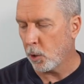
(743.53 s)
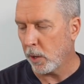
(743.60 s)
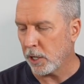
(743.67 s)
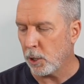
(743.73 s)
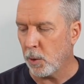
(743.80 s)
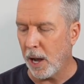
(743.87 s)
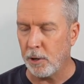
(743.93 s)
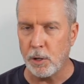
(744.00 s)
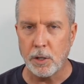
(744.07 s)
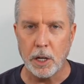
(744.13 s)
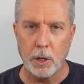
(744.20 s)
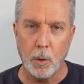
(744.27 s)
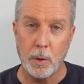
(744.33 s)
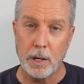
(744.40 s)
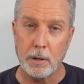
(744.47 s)
showing you how you
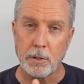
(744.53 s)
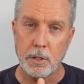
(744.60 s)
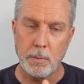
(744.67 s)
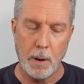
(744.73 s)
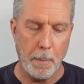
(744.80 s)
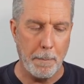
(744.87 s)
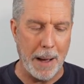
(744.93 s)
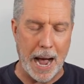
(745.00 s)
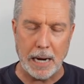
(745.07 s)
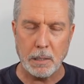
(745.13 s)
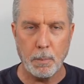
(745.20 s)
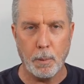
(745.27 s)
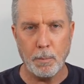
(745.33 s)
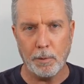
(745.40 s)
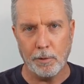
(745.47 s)
can go in a, a
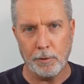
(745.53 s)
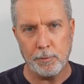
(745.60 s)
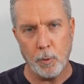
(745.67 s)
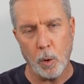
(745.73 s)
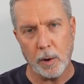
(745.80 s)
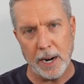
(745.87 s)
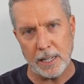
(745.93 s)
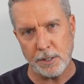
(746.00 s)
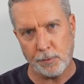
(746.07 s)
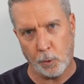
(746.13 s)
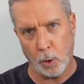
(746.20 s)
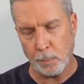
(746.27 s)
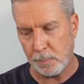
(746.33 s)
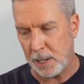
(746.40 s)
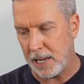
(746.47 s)
maximum of a four S,
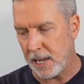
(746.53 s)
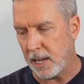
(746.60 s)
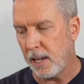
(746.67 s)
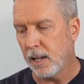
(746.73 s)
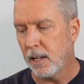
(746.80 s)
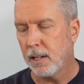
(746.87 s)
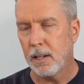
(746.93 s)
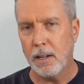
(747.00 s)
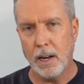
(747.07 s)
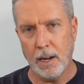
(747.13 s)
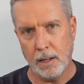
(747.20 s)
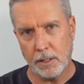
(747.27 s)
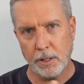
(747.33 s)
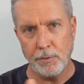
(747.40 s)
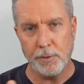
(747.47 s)
four P
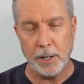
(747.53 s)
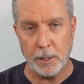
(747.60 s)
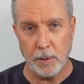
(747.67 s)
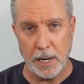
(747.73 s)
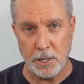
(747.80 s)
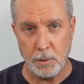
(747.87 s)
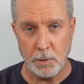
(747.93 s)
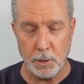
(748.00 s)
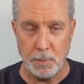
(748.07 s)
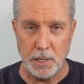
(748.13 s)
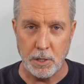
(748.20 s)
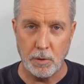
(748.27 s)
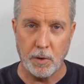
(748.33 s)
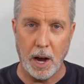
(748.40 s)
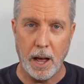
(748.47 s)
uh, configuration, which
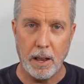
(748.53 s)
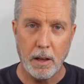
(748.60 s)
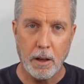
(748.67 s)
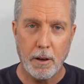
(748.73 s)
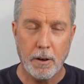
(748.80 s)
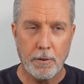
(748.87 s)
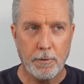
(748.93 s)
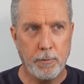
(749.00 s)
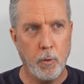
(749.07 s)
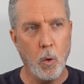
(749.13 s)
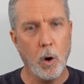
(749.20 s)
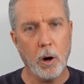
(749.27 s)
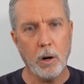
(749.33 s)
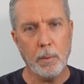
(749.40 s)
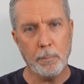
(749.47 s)
means you've got
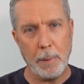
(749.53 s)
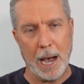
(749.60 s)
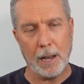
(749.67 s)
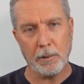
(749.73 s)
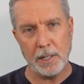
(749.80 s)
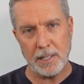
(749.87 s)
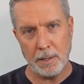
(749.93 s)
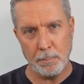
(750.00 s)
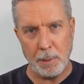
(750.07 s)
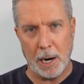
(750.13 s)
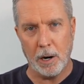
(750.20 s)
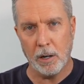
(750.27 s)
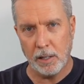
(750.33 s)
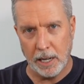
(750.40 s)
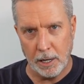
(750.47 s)
four batteries in
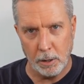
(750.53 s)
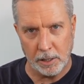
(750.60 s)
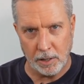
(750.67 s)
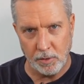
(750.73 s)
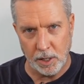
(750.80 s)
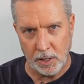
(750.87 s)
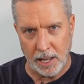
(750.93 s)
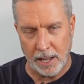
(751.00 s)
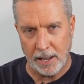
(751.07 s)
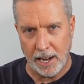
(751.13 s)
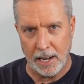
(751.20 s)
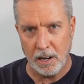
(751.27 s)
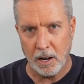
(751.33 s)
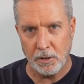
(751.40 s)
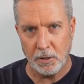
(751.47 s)
parallel, giving you that
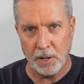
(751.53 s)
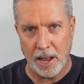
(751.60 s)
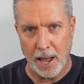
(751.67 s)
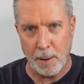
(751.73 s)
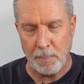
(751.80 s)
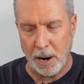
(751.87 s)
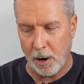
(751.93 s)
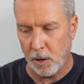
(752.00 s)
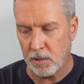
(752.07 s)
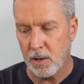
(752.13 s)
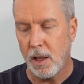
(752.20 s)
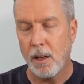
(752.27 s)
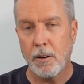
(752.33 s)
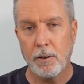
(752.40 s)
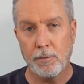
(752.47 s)
eight hundred amp hours.
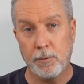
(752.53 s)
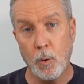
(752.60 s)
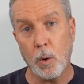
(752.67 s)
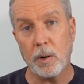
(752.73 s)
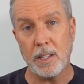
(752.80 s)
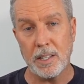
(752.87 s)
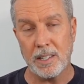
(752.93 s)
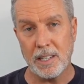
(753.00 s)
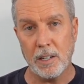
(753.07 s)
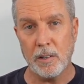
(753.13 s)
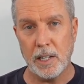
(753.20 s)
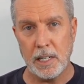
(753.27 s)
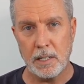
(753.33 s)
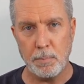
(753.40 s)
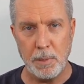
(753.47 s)
Four in
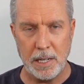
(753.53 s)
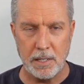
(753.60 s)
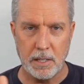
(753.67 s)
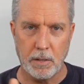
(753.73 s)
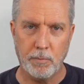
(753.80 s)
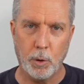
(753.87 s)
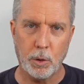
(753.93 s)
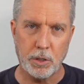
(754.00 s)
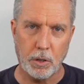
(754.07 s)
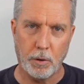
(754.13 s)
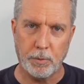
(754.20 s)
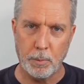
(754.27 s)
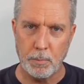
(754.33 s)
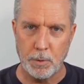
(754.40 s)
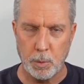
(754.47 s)
series means the volts go
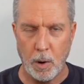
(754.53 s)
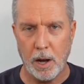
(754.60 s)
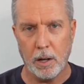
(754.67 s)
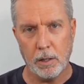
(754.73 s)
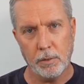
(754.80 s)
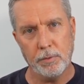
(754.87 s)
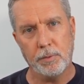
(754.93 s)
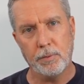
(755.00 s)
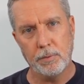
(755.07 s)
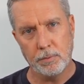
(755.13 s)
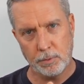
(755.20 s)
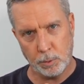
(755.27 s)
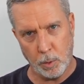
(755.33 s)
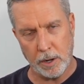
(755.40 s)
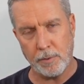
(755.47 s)
from twelve,
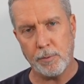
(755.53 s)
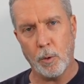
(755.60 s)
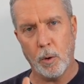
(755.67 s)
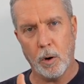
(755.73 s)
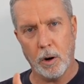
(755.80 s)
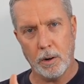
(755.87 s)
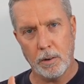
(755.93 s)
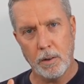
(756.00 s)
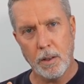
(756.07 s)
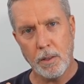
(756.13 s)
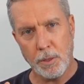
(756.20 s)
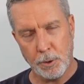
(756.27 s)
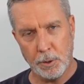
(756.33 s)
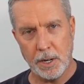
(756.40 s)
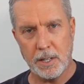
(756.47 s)
twenty-four,
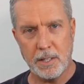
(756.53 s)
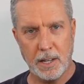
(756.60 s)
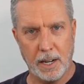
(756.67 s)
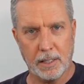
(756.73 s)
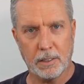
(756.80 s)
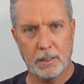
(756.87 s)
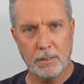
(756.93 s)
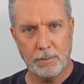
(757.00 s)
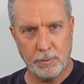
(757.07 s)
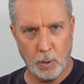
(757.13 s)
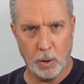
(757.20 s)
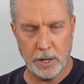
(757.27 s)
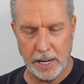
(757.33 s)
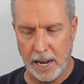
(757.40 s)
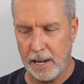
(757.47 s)
thirty-six,
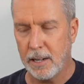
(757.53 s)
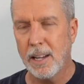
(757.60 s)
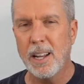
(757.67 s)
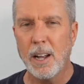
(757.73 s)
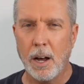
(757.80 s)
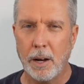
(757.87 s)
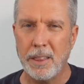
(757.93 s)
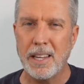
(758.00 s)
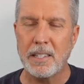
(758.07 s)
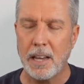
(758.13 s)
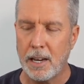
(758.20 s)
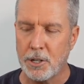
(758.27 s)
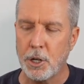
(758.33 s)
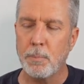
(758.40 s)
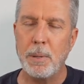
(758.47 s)
forty-eight. And they
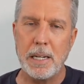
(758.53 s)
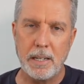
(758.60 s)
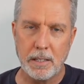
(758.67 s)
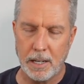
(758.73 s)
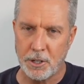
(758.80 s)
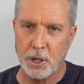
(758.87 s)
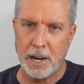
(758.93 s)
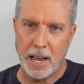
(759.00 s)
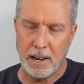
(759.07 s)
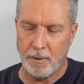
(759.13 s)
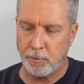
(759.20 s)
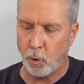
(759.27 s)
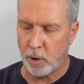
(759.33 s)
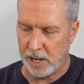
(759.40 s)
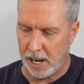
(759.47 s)
say it should be should end
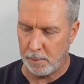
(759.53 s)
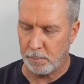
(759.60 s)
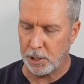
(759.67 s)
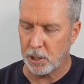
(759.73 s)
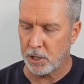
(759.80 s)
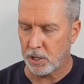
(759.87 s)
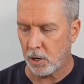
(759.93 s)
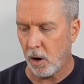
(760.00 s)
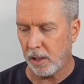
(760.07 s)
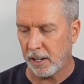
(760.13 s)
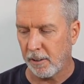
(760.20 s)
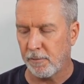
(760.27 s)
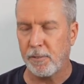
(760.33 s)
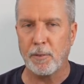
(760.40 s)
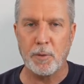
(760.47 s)
at forty-eight, but they're
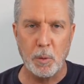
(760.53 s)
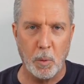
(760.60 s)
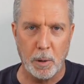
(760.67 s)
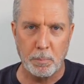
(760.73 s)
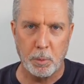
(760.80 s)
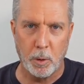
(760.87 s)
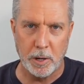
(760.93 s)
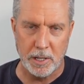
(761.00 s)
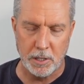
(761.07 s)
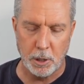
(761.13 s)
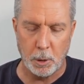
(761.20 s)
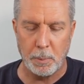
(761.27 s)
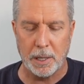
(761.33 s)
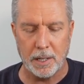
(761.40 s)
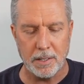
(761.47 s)
calling it fifty-one point
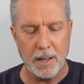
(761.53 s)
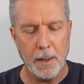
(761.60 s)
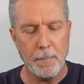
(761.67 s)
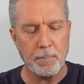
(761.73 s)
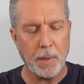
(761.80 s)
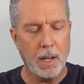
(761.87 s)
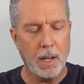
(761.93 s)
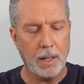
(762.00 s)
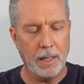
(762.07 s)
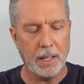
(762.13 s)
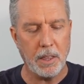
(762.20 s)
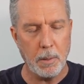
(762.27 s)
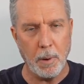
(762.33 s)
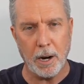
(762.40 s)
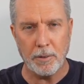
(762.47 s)
two because
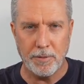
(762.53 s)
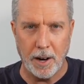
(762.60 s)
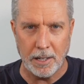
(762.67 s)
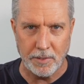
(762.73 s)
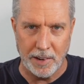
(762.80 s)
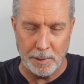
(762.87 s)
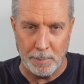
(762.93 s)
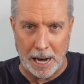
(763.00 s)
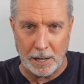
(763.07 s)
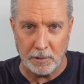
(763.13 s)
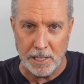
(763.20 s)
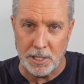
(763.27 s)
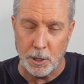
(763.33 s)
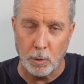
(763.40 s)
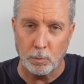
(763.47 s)
lithium iron phosphate
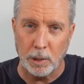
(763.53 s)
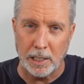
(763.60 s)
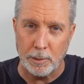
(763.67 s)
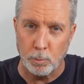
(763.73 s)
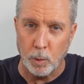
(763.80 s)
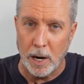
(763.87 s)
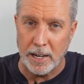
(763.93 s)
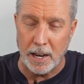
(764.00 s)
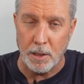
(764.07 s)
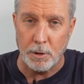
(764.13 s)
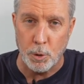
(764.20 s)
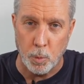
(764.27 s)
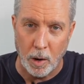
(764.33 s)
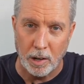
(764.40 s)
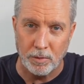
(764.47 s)
batteries don't really run at
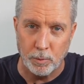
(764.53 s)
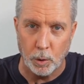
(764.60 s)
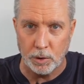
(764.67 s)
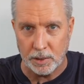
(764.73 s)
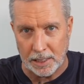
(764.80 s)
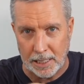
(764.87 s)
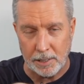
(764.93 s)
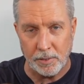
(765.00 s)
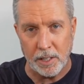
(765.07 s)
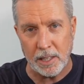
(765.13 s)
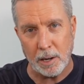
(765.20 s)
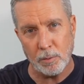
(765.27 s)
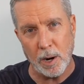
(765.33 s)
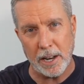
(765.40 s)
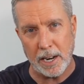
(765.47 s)
twelve volts even.
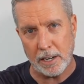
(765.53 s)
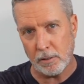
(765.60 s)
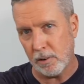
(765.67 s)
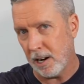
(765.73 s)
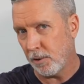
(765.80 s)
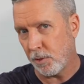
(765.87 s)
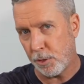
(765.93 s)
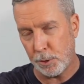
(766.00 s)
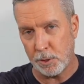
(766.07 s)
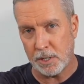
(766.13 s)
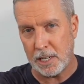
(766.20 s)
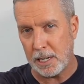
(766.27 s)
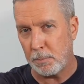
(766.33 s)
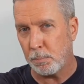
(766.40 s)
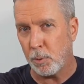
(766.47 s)
They run at around
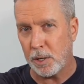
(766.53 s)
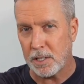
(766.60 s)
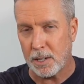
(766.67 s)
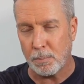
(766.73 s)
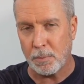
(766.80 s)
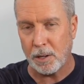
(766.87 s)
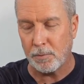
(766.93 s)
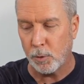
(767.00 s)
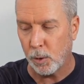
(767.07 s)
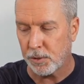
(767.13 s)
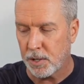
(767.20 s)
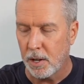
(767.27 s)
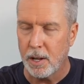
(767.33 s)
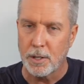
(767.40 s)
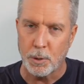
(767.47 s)
thirteen point something
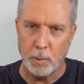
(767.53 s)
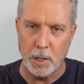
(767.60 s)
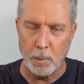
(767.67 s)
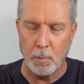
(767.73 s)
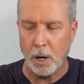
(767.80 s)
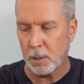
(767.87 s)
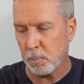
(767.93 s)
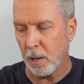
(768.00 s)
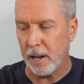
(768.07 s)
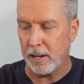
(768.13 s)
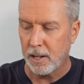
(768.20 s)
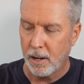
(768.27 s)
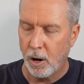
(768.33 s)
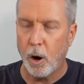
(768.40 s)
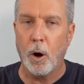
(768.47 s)
volts. So when you multiply
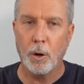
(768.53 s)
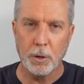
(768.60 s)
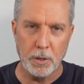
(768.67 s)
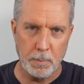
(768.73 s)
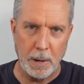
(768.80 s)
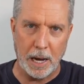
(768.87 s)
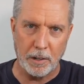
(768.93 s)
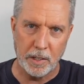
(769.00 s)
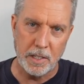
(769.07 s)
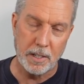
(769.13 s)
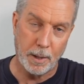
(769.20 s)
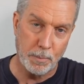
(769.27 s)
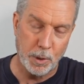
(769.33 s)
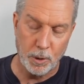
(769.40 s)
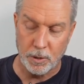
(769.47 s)
all those batteries
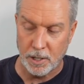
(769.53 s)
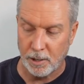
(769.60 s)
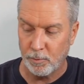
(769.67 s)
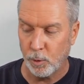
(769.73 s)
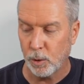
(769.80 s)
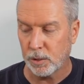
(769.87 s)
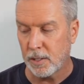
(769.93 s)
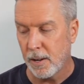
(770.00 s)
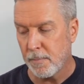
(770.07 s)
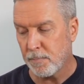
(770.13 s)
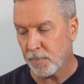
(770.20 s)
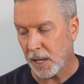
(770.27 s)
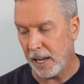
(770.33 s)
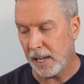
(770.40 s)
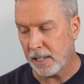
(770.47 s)
times thirteen volts,
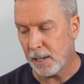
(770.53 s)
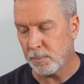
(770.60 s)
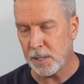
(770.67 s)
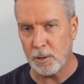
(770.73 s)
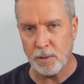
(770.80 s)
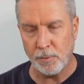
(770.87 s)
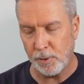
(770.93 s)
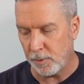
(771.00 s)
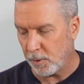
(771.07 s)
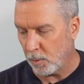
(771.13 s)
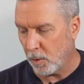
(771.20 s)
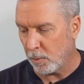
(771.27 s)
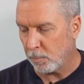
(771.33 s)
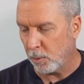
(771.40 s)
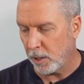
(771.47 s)
it comes out to
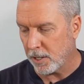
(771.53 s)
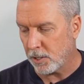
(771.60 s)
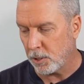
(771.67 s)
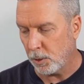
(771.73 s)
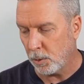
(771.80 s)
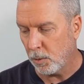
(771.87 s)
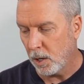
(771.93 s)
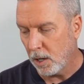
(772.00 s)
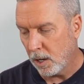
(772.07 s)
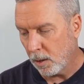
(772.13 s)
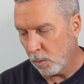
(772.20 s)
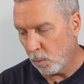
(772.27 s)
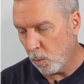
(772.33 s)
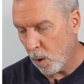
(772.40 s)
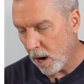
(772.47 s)
fifty-one point two
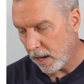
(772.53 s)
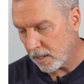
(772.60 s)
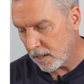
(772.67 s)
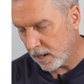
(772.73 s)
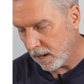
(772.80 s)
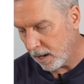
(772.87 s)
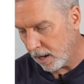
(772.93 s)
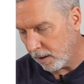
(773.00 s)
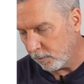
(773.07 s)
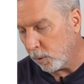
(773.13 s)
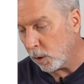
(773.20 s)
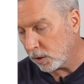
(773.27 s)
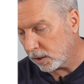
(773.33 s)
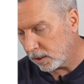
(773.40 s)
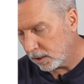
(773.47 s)
watt uh,
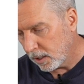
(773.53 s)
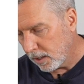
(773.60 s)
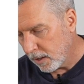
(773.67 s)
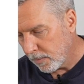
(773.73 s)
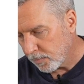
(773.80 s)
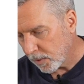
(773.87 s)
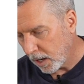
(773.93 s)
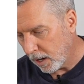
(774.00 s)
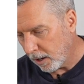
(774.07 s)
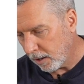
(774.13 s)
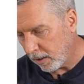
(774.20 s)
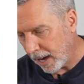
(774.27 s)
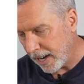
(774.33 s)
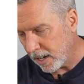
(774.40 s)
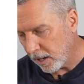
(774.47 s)
volts,
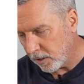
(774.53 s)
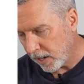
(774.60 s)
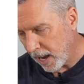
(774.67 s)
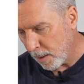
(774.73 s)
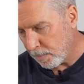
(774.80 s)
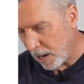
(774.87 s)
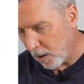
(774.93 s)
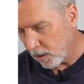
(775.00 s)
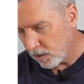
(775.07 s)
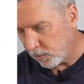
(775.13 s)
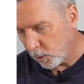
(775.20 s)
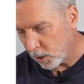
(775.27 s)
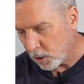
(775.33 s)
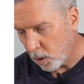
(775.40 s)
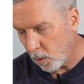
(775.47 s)
uh, eight hundred amp hours
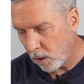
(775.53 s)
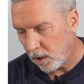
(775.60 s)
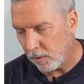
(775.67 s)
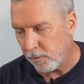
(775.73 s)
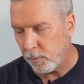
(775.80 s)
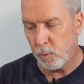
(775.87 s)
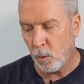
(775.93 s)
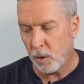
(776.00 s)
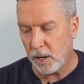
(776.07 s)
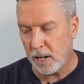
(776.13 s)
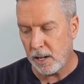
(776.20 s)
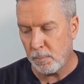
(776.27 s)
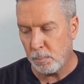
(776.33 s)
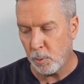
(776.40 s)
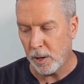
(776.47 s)
for a total of
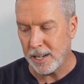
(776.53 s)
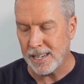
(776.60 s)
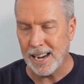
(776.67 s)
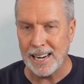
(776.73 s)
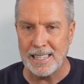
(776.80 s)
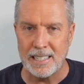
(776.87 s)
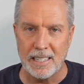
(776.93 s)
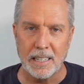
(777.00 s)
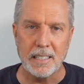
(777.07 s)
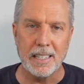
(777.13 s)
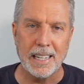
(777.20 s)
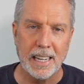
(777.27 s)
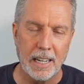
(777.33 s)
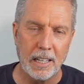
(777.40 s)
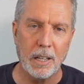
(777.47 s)
forty point nine six
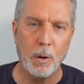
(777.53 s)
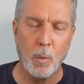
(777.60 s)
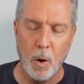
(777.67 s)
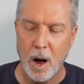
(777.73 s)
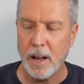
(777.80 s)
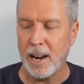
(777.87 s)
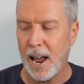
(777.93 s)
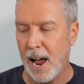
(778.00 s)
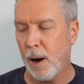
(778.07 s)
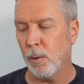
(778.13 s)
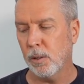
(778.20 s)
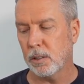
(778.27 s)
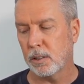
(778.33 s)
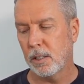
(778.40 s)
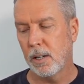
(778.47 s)
kilowatt
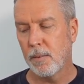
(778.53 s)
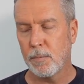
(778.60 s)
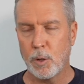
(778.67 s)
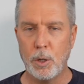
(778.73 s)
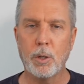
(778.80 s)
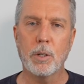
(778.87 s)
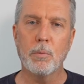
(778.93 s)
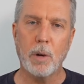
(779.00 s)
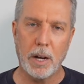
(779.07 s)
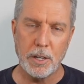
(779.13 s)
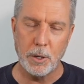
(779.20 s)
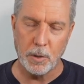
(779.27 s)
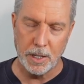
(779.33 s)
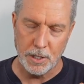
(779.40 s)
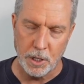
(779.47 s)
hours. You can run
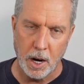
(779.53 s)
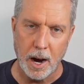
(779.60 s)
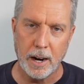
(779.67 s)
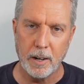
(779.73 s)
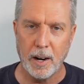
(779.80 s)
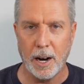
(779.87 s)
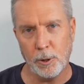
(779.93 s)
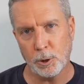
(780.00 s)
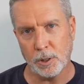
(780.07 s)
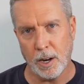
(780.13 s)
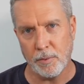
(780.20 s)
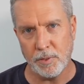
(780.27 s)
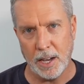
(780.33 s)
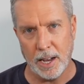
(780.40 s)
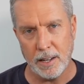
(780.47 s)
your entire house
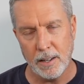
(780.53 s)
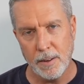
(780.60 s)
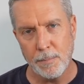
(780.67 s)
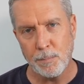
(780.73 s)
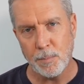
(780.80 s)
off that.